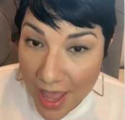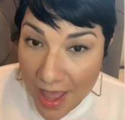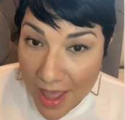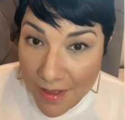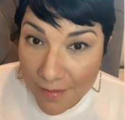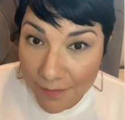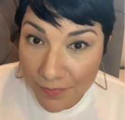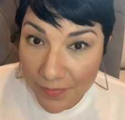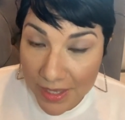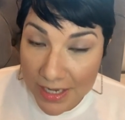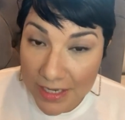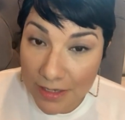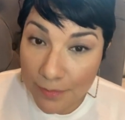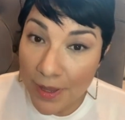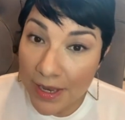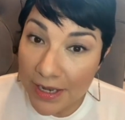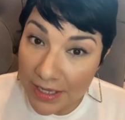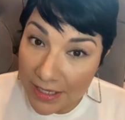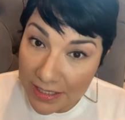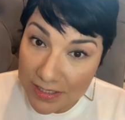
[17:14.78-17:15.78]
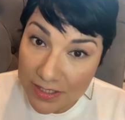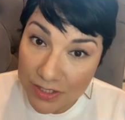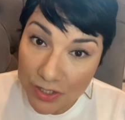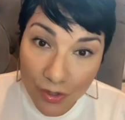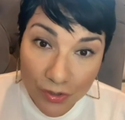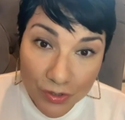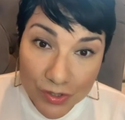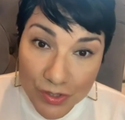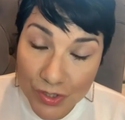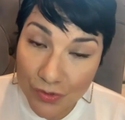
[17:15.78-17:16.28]
independent consultant
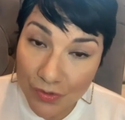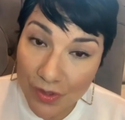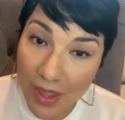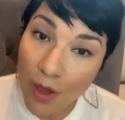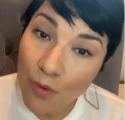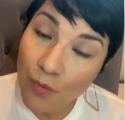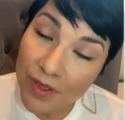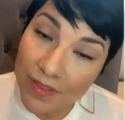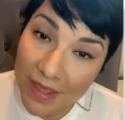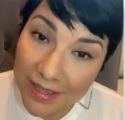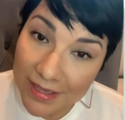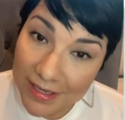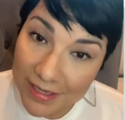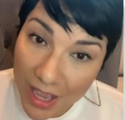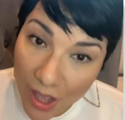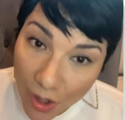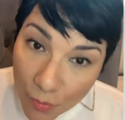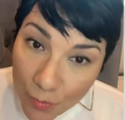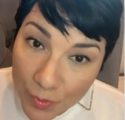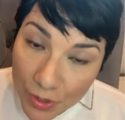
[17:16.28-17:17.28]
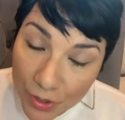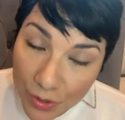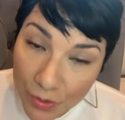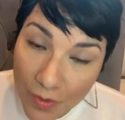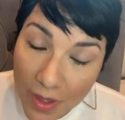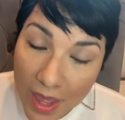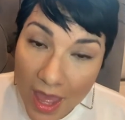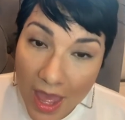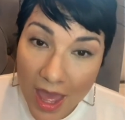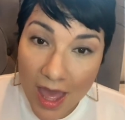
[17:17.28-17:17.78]
so that way they can help you.
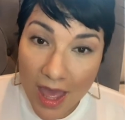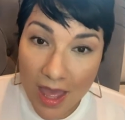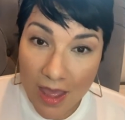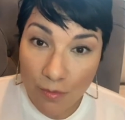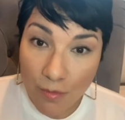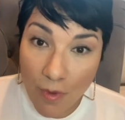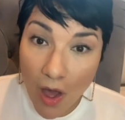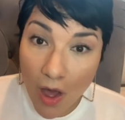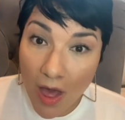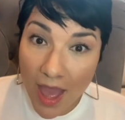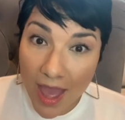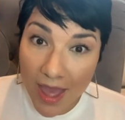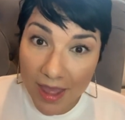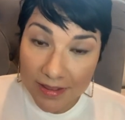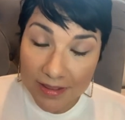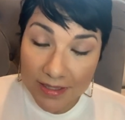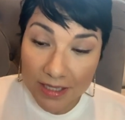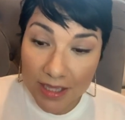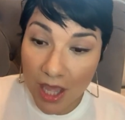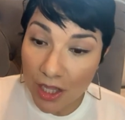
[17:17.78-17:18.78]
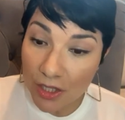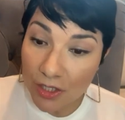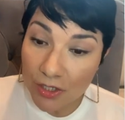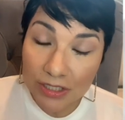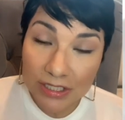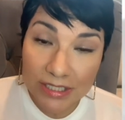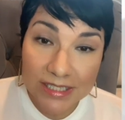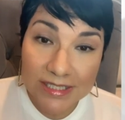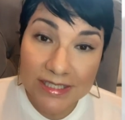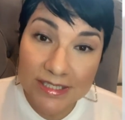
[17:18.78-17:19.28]
I'll add the color
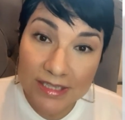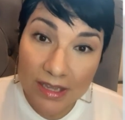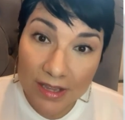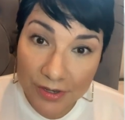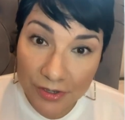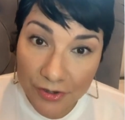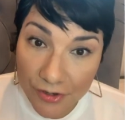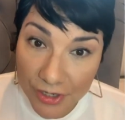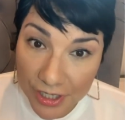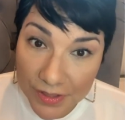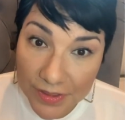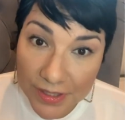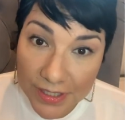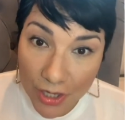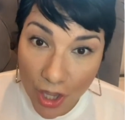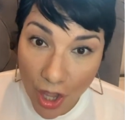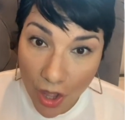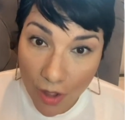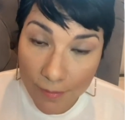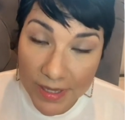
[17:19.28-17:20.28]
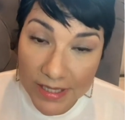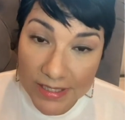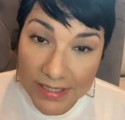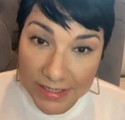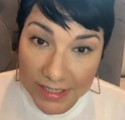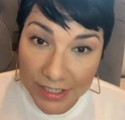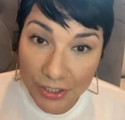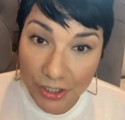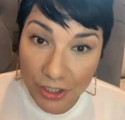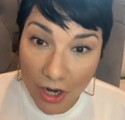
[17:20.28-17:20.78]
list underneath in comments later
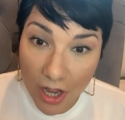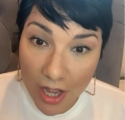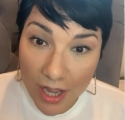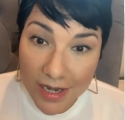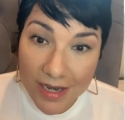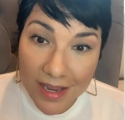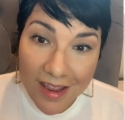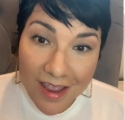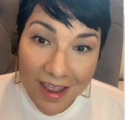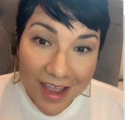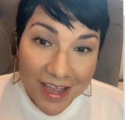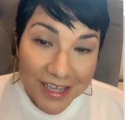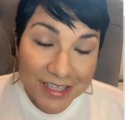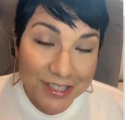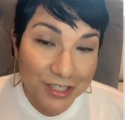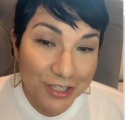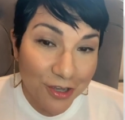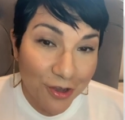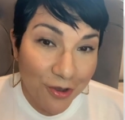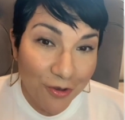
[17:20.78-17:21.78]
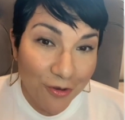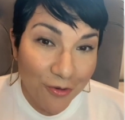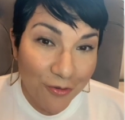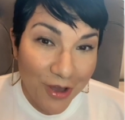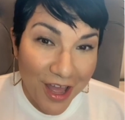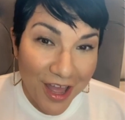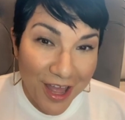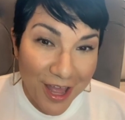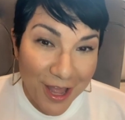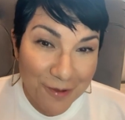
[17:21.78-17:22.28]
on. So
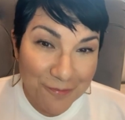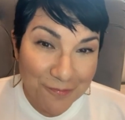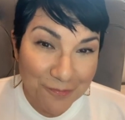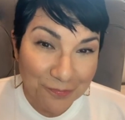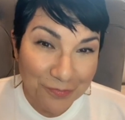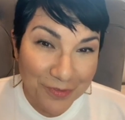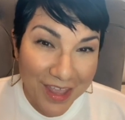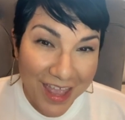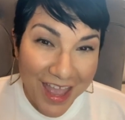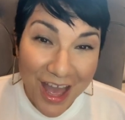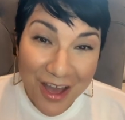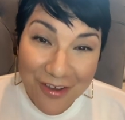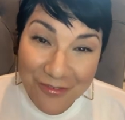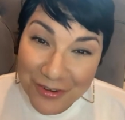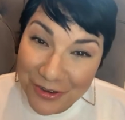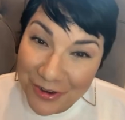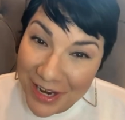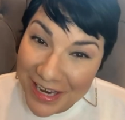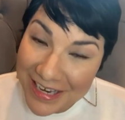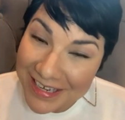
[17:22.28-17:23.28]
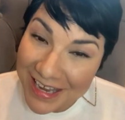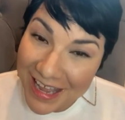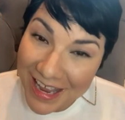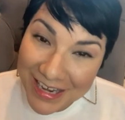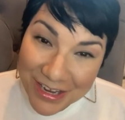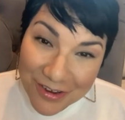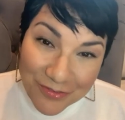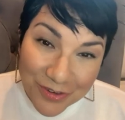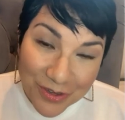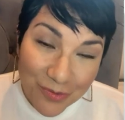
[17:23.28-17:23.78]
have a great night,
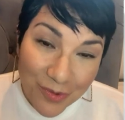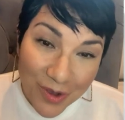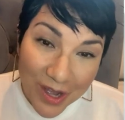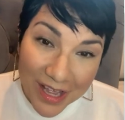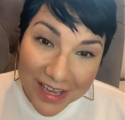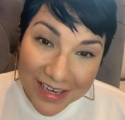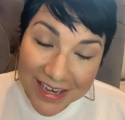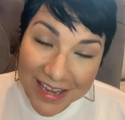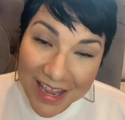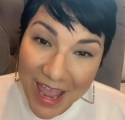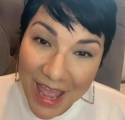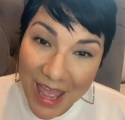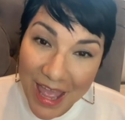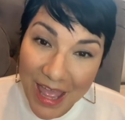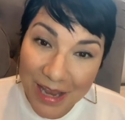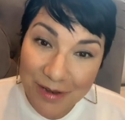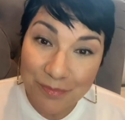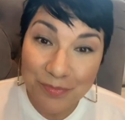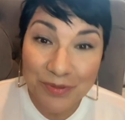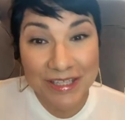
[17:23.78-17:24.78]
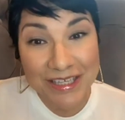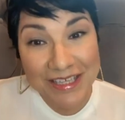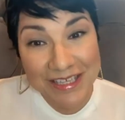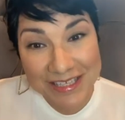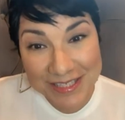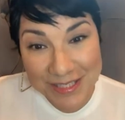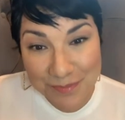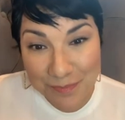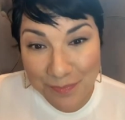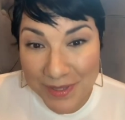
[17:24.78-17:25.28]
everyone, and please
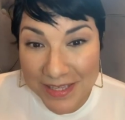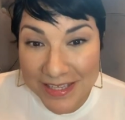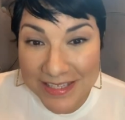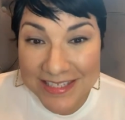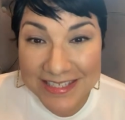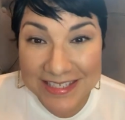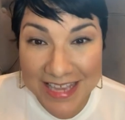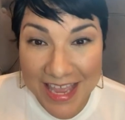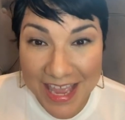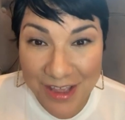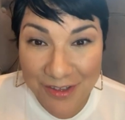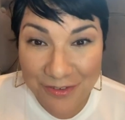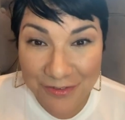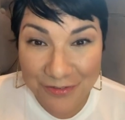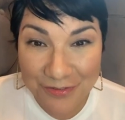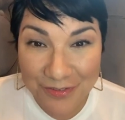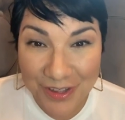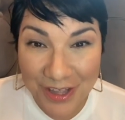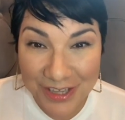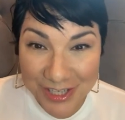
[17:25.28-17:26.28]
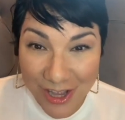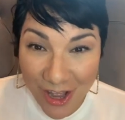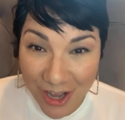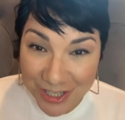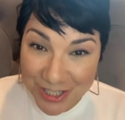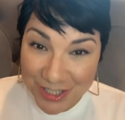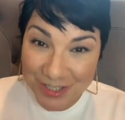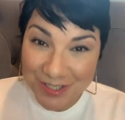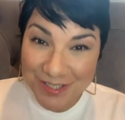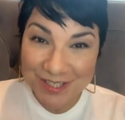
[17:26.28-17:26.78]
be safe. Talk to you
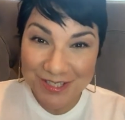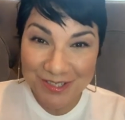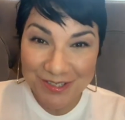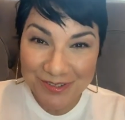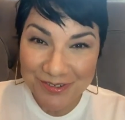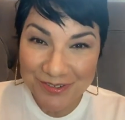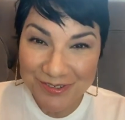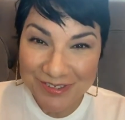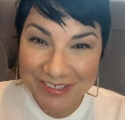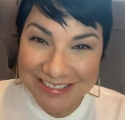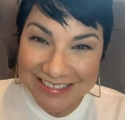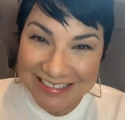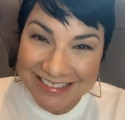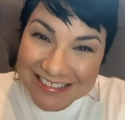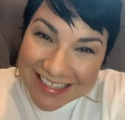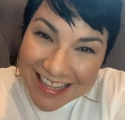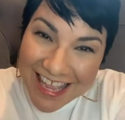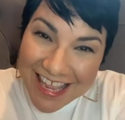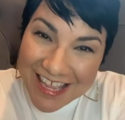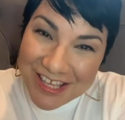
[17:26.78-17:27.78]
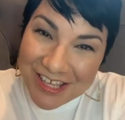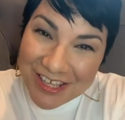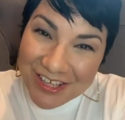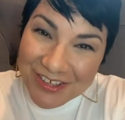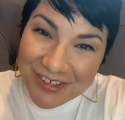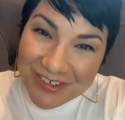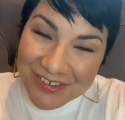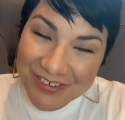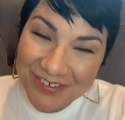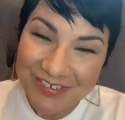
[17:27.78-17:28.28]
soon. Thank
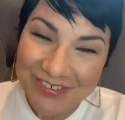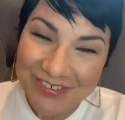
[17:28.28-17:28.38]
you.